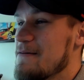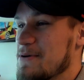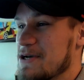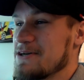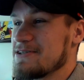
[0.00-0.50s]

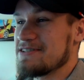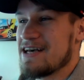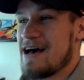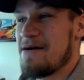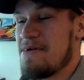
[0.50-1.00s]
because
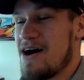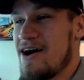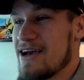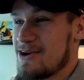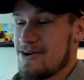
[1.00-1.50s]

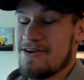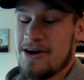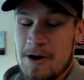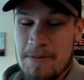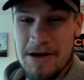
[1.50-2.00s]
I couldn't cope.